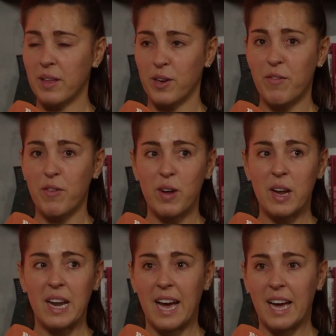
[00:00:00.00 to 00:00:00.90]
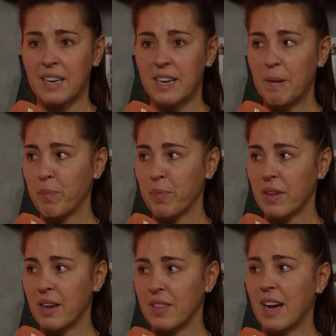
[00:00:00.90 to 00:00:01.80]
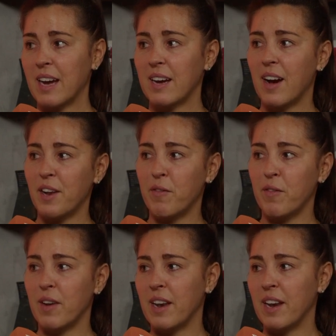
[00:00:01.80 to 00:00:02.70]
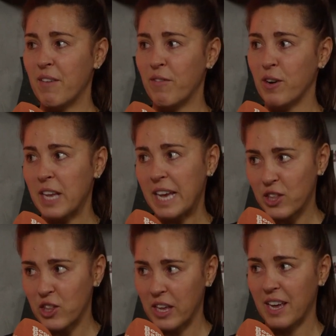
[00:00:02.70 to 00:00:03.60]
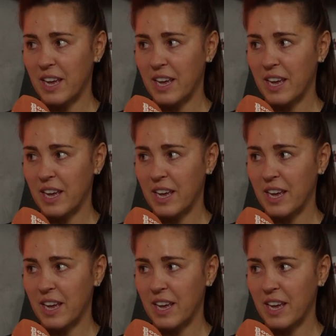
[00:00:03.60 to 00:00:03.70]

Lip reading: So they haven't really had that kind of level of test yet.